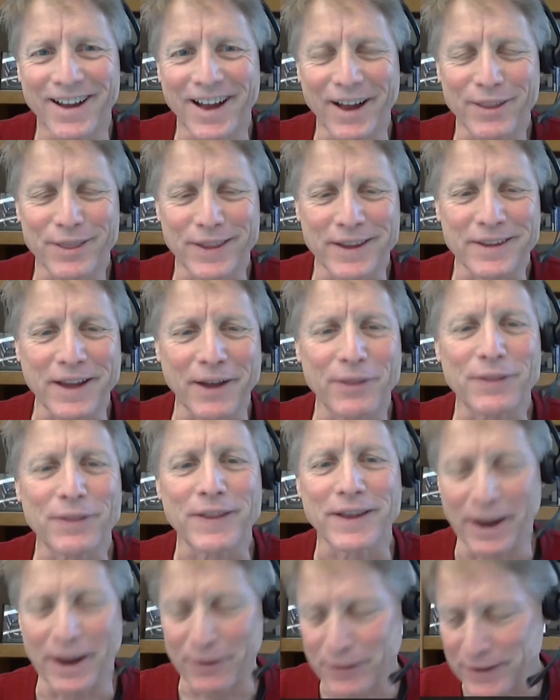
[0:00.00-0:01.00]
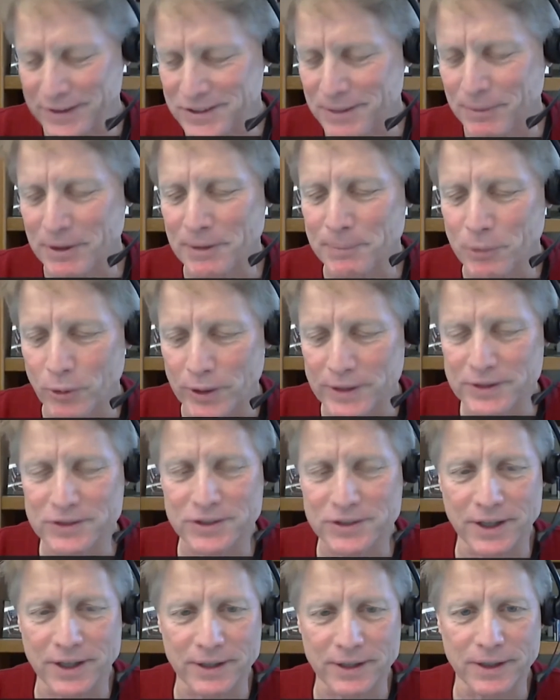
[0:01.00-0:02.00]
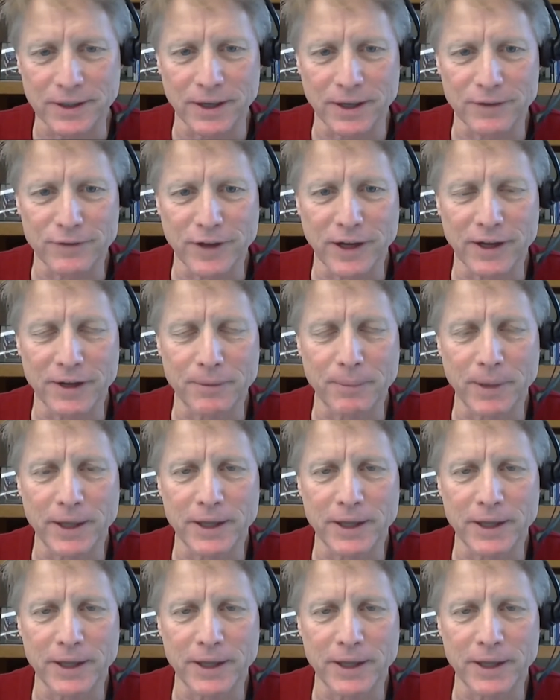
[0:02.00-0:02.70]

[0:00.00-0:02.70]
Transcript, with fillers: I, think I think I think some of the points that uh, Vahan